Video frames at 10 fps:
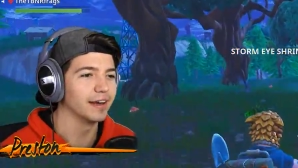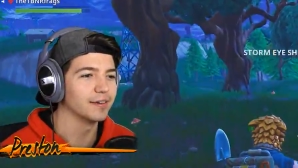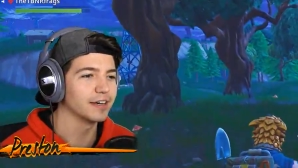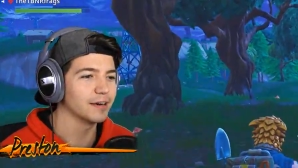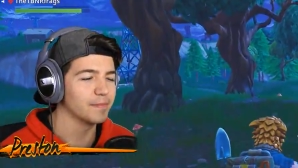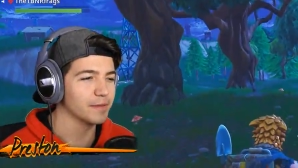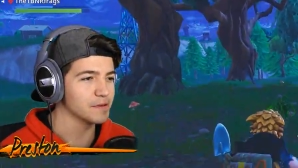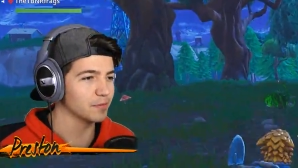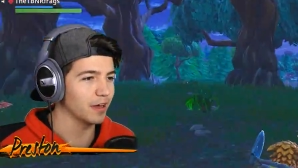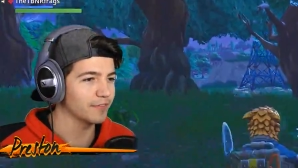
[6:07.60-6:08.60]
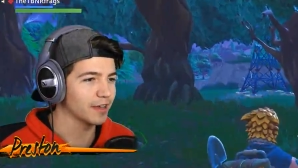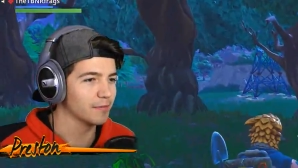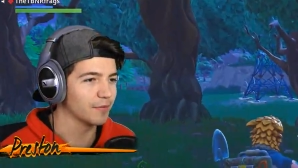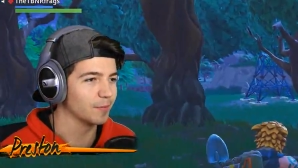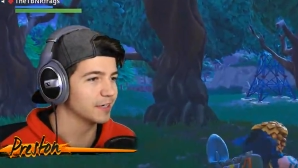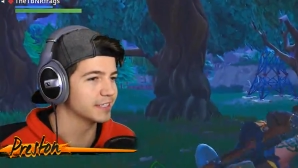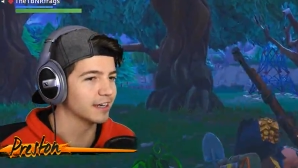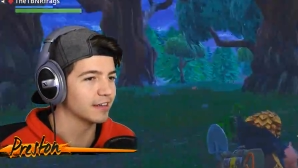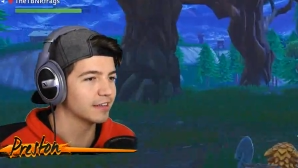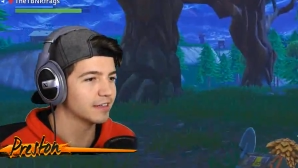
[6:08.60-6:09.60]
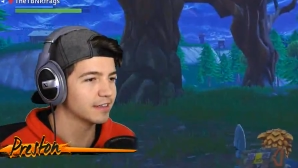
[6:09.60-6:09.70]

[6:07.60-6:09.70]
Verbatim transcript: man. We're gonna pick people off coming from retail.